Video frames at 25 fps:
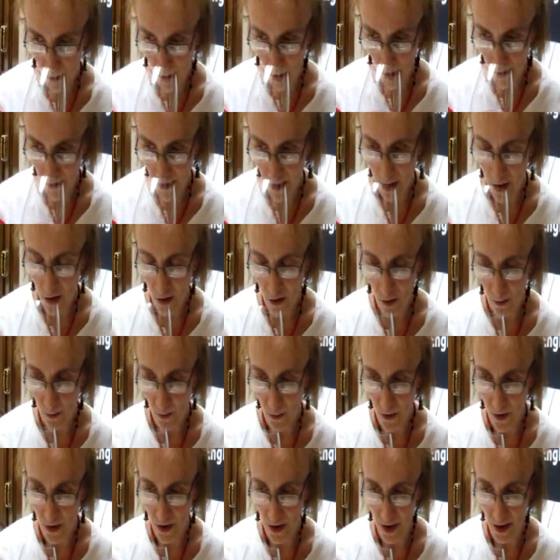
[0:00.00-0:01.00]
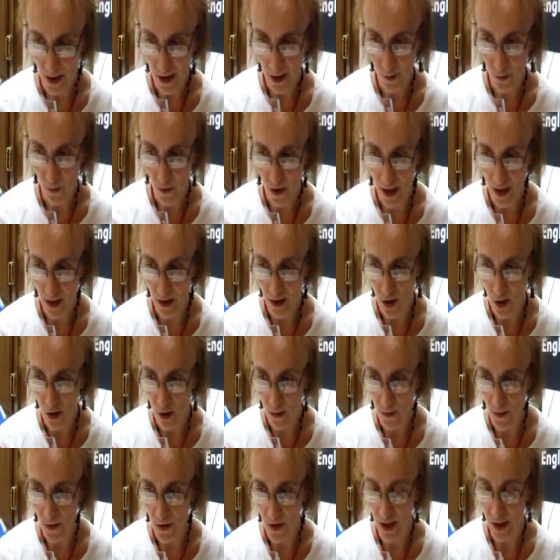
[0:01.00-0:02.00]
I think you could put this
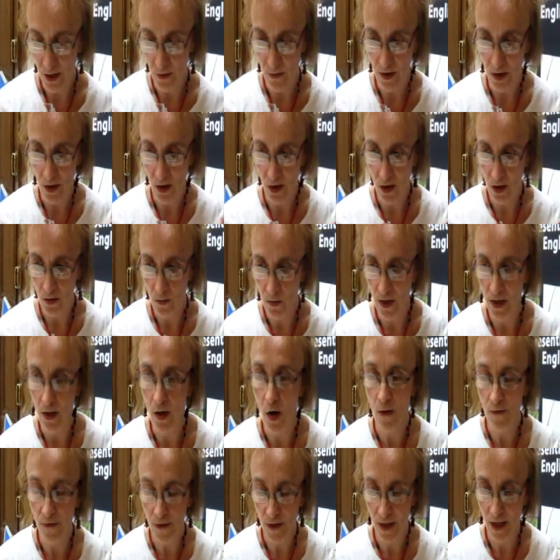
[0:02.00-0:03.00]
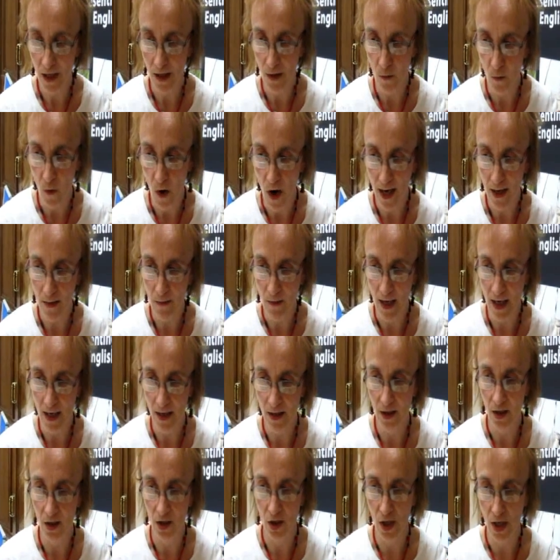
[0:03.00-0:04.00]
with obviously the white
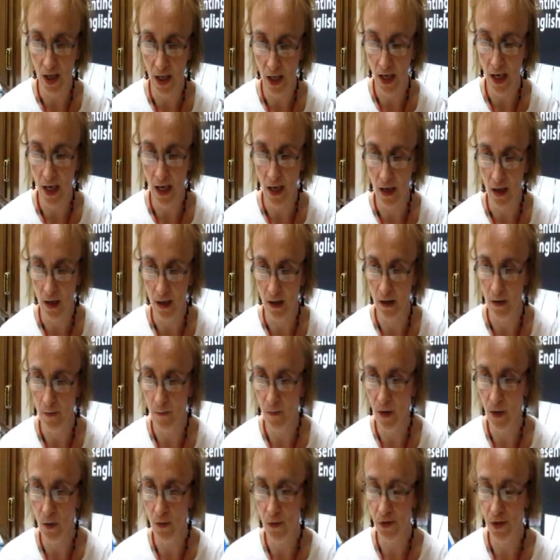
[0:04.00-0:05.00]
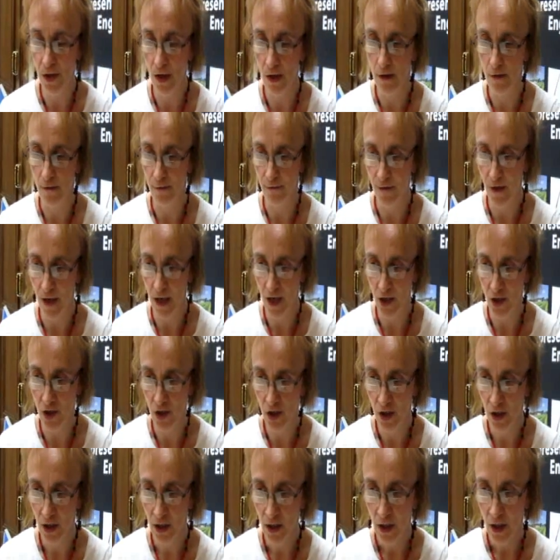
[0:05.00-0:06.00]
meats, the chicken, but also the
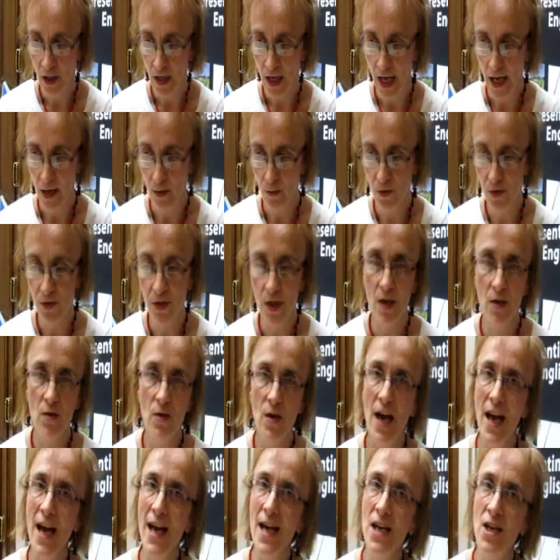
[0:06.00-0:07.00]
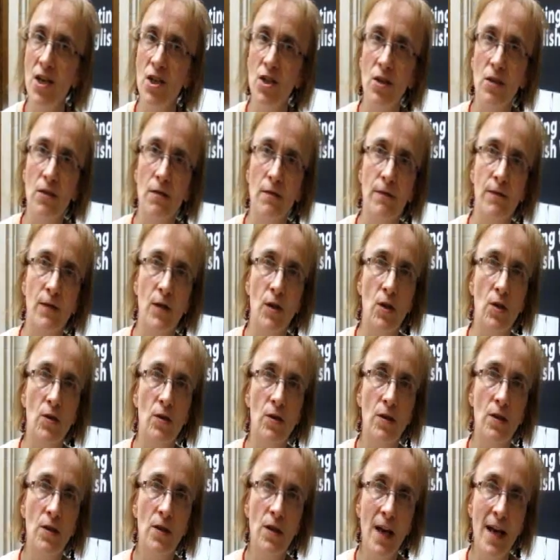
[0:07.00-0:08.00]
fish, and also Asian
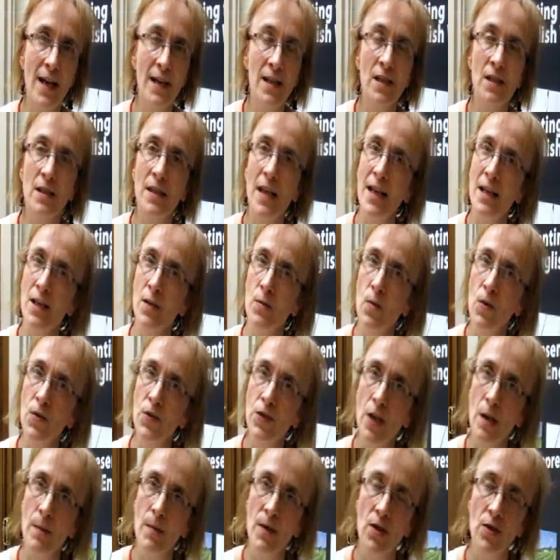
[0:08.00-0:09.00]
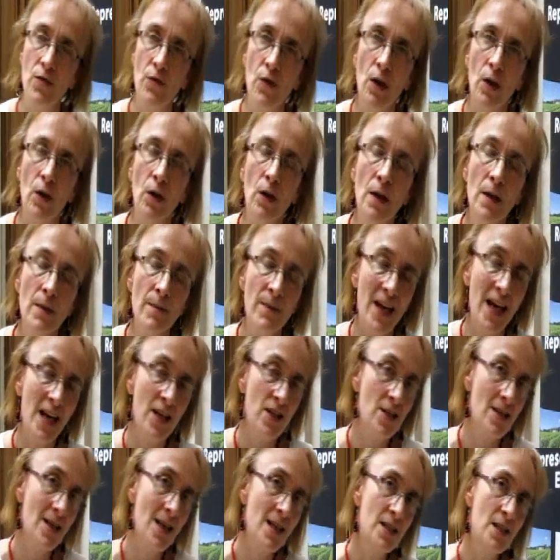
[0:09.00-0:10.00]
food. That's what's coming through.
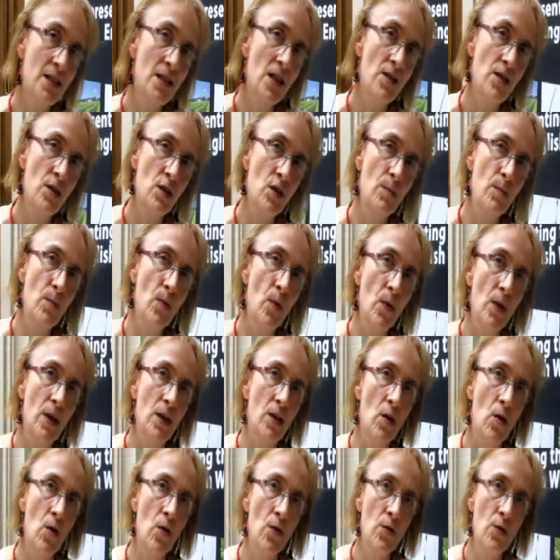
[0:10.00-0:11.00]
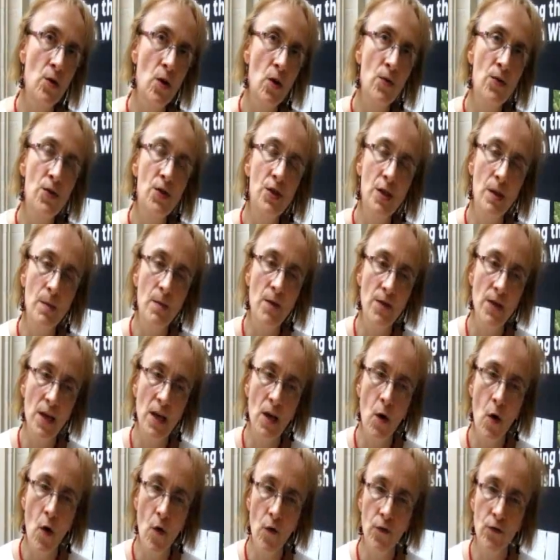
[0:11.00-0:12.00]
Actually, that's another good point. On some of
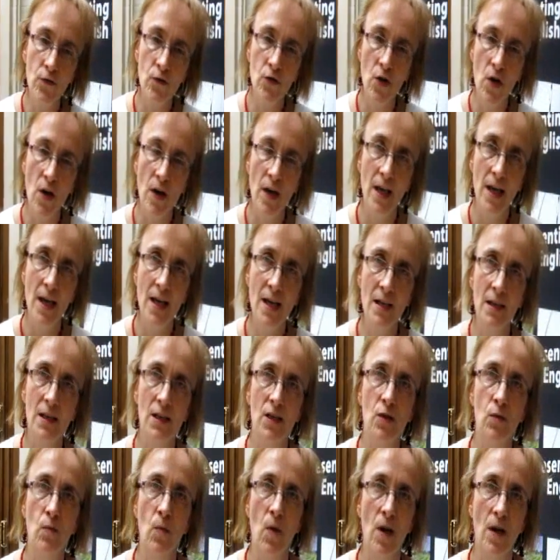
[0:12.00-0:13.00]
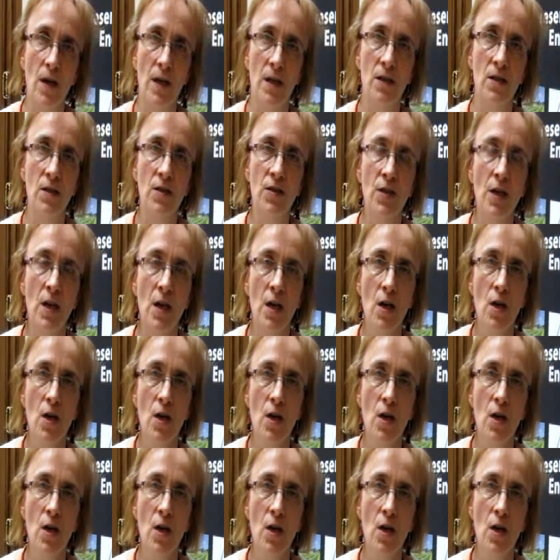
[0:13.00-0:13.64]
the off-dry English wines,